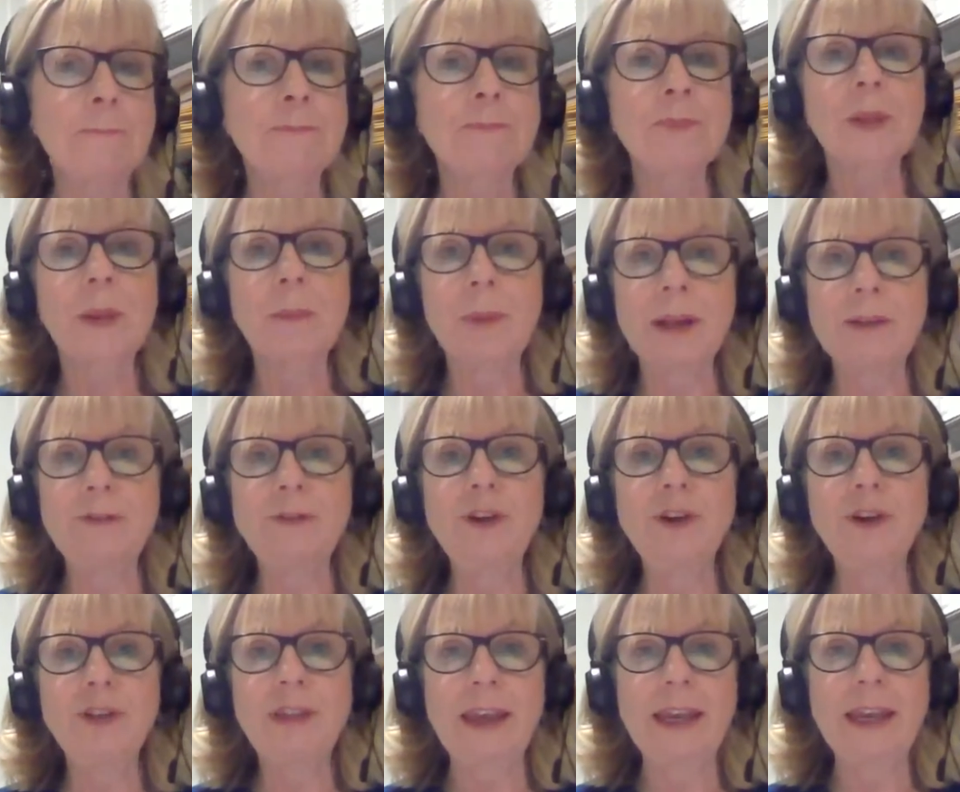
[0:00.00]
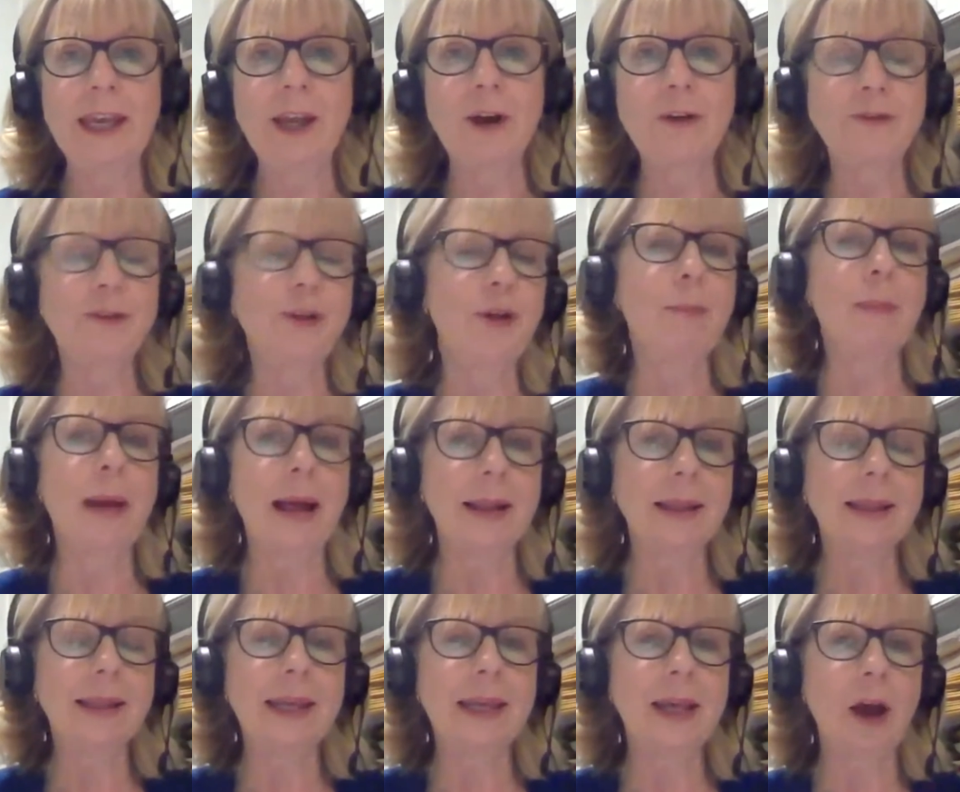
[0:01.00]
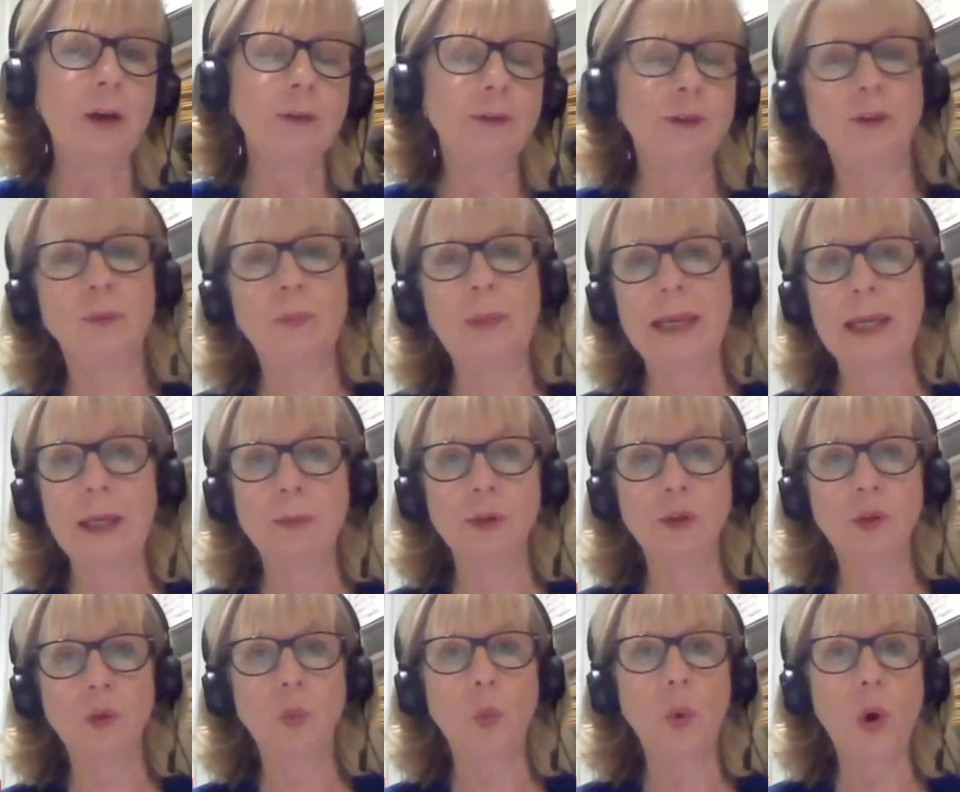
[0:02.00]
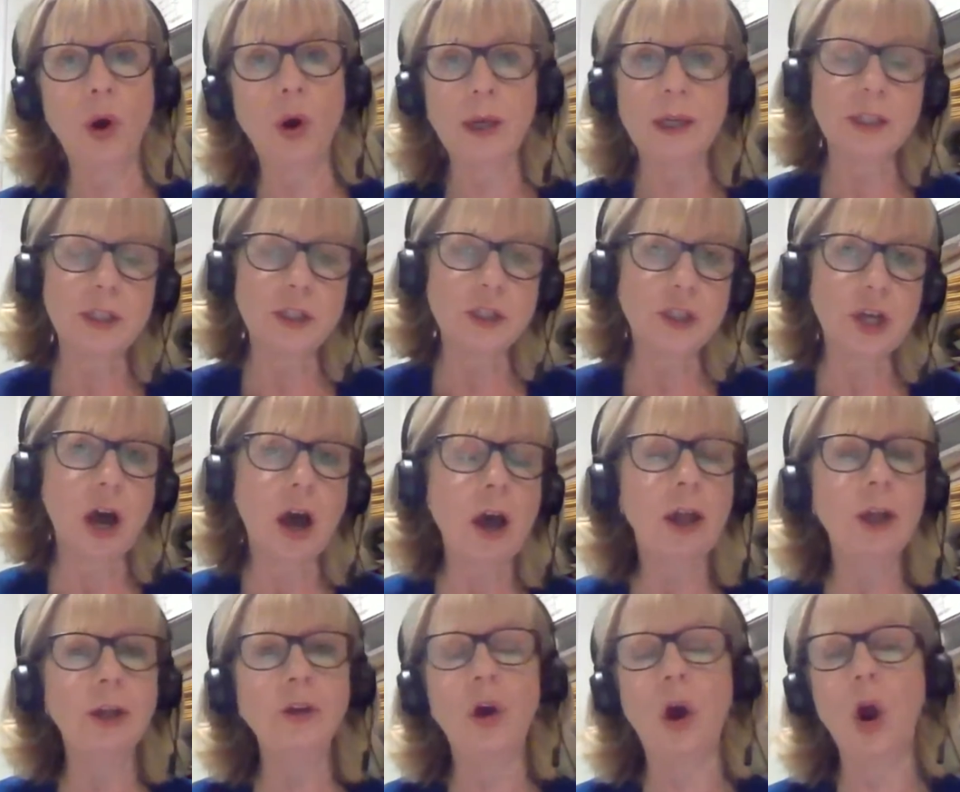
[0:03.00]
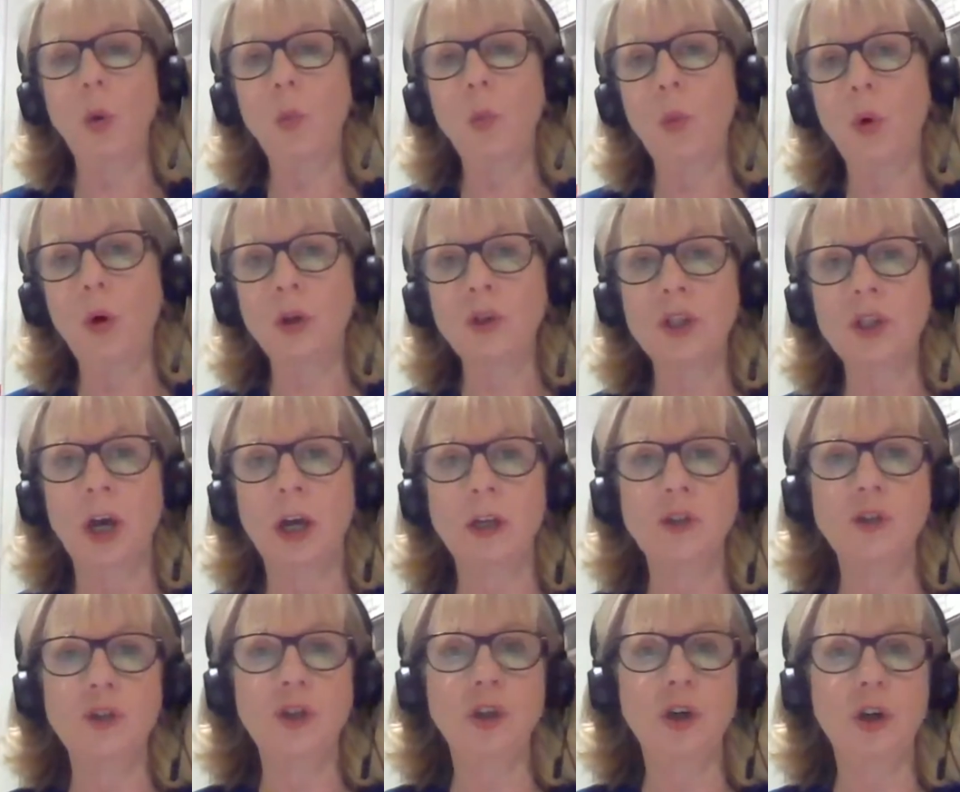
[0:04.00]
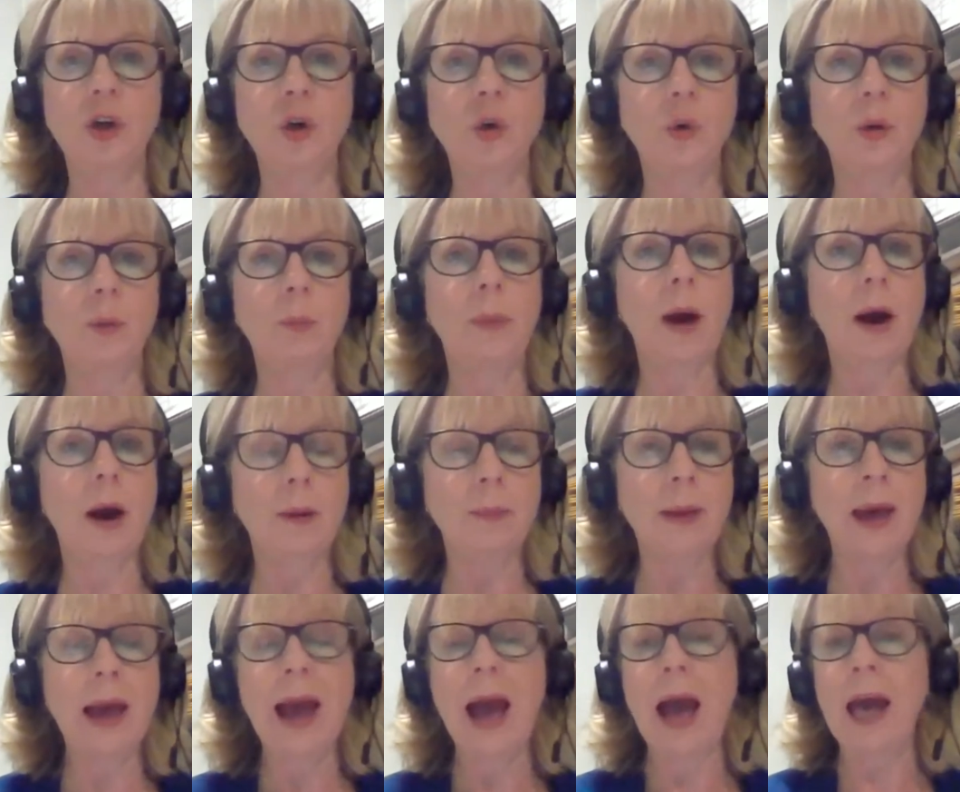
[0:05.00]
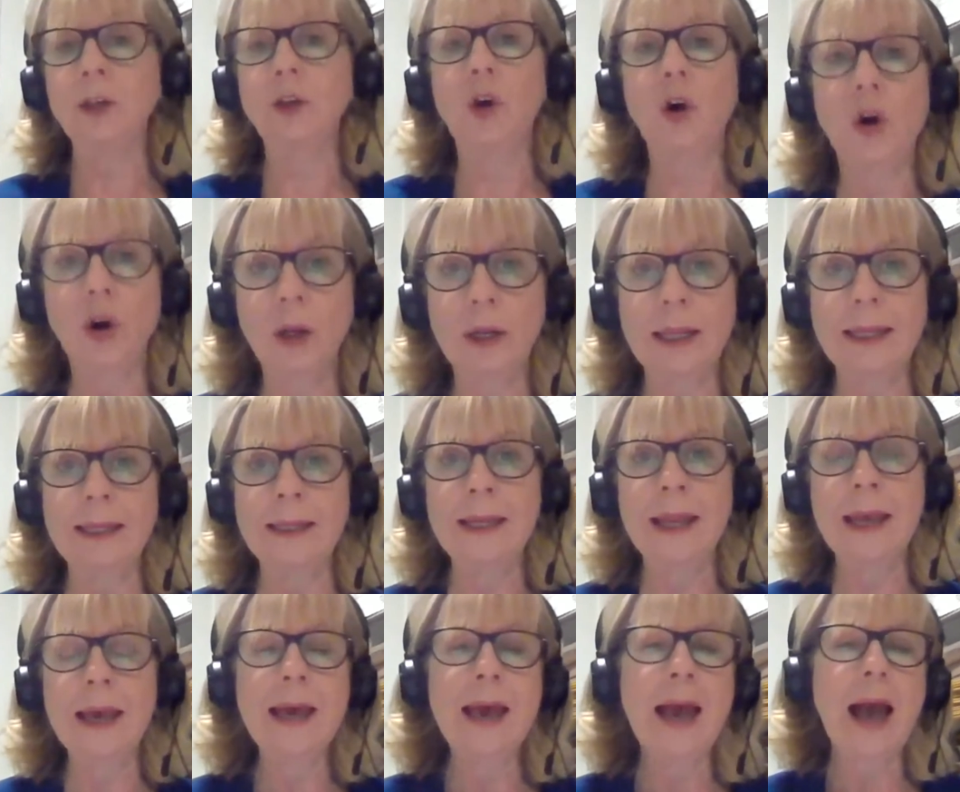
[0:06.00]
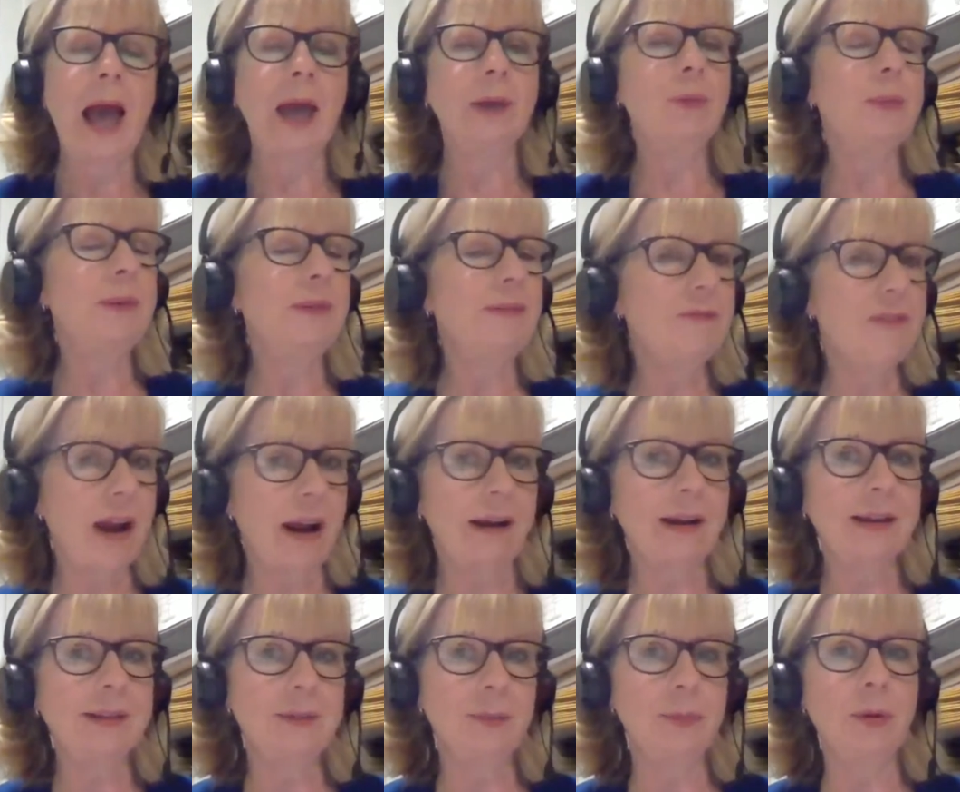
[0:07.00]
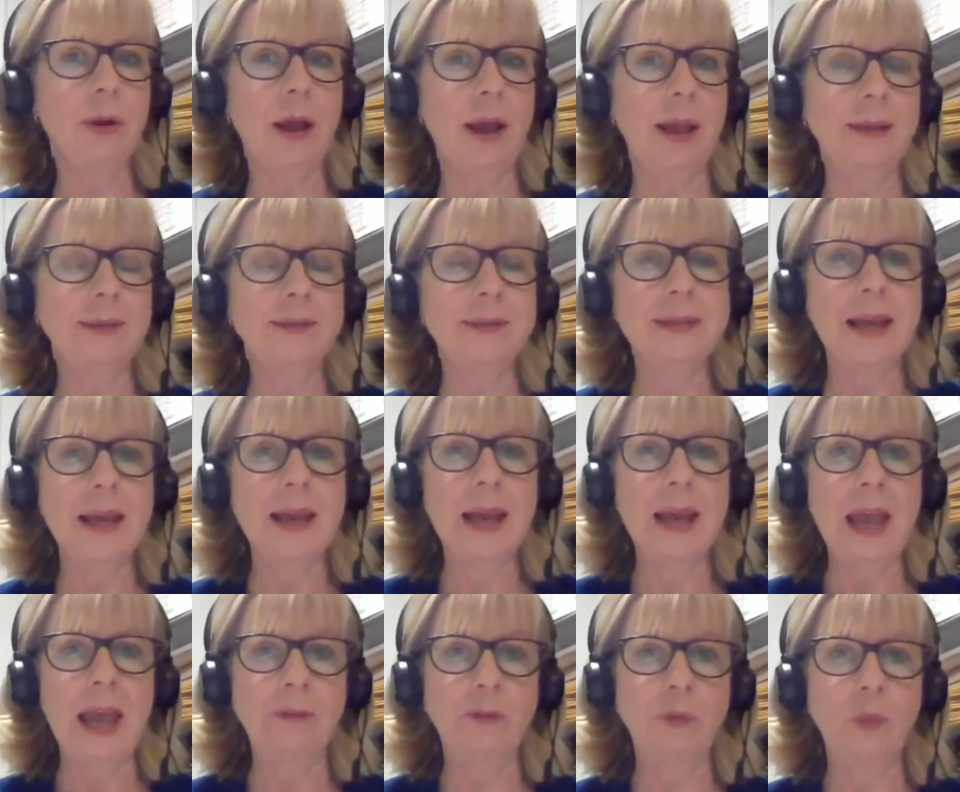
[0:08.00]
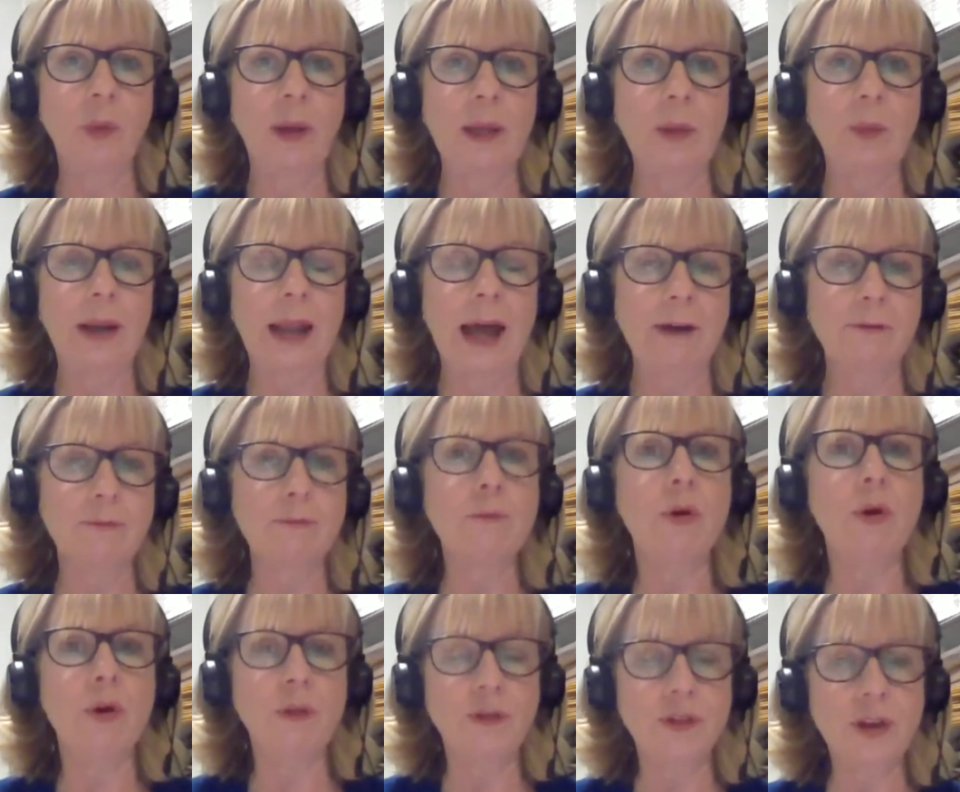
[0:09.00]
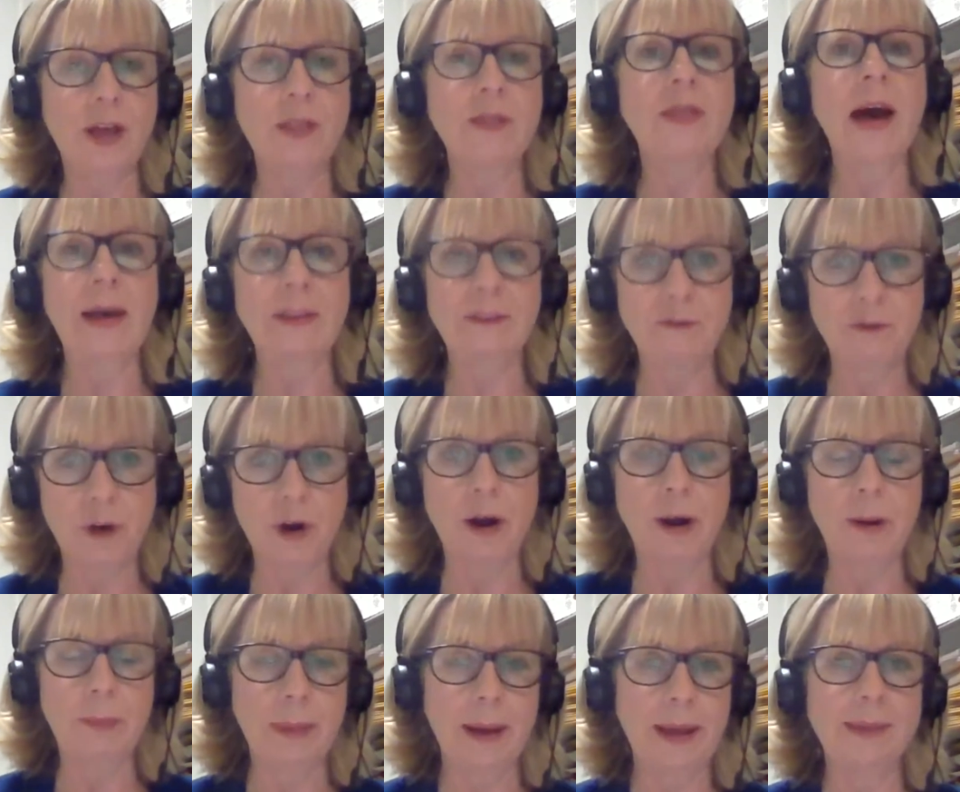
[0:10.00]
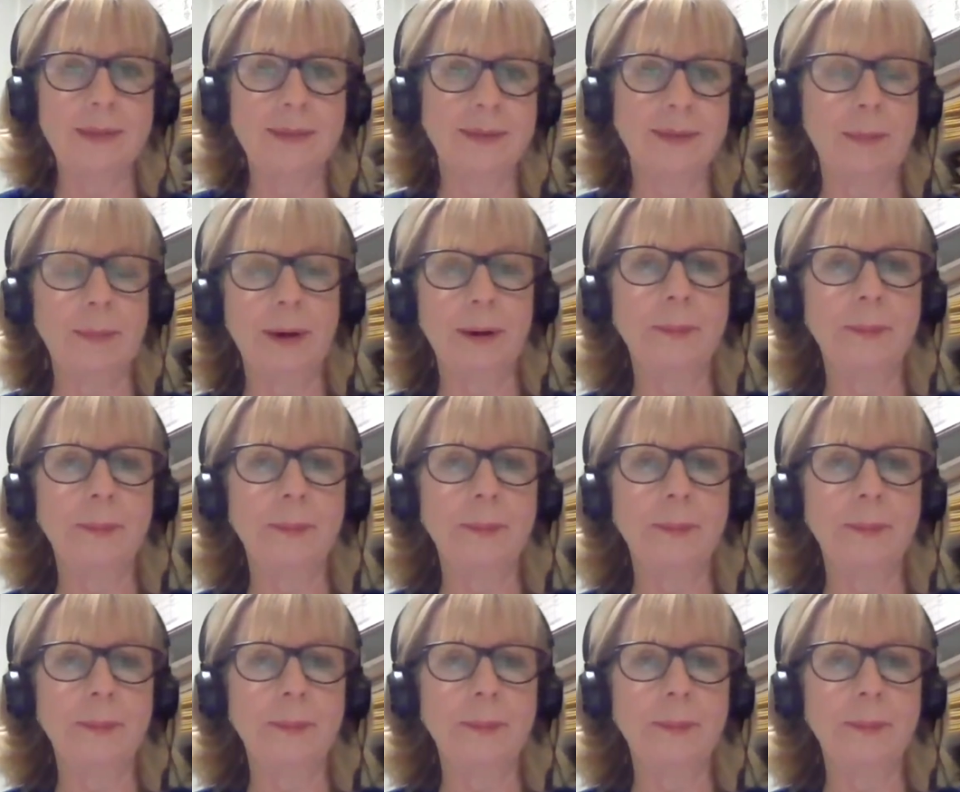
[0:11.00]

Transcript: But if you're thinking of normality, of just being able to walk into town or walk down to your local pub and call in, I would be very surprised if we will have moved that far by the summer.